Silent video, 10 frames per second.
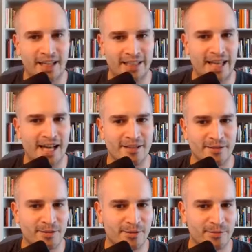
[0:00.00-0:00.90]
And
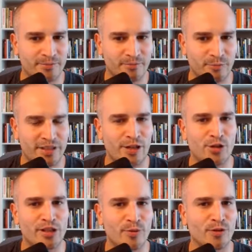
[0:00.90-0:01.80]
that's
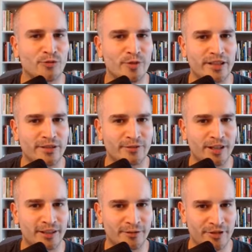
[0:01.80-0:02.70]
potentially per week,
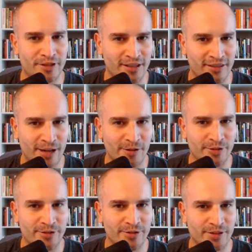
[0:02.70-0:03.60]
right? Like if we say that yeah.
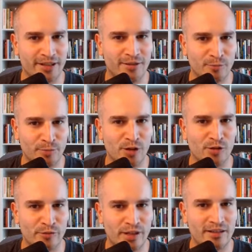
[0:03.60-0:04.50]
was like
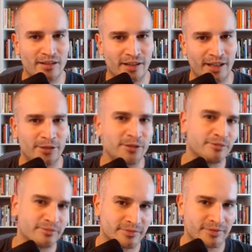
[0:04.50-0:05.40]
per week, I
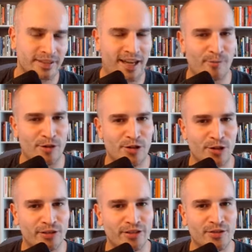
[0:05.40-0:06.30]
don't hemorrhage on
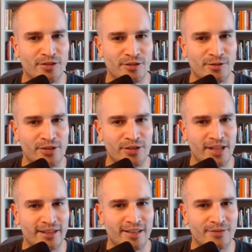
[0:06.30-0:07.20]
all these useless
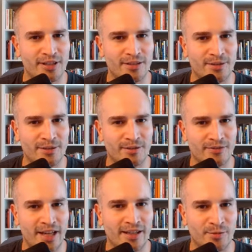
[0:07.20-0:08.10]
activities,
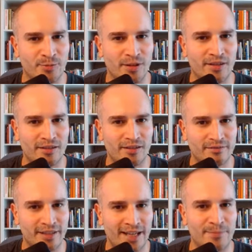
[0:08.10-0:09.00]
that could be
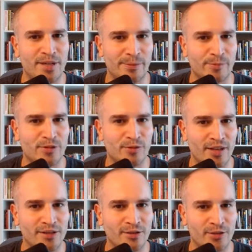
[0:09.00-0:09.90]
at a minimum
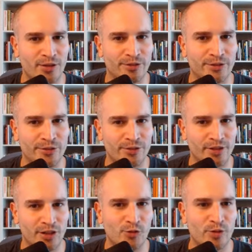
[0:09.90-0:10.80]
$2,000
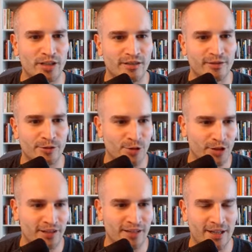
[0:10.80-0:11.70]
a week, which
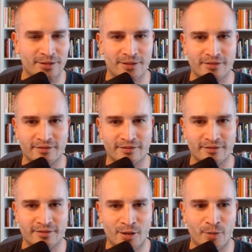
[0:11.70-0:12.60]
is 8,000
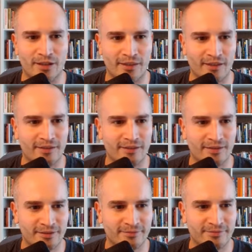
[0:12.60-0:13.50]
a month.
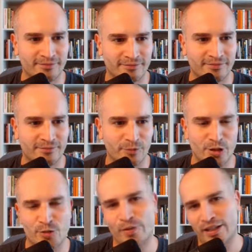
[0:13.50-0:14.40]
Yes.
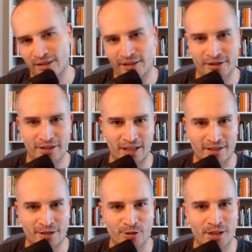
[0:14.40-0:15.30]
Which is basically your
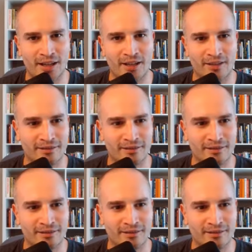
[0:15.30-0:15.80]
next 100k.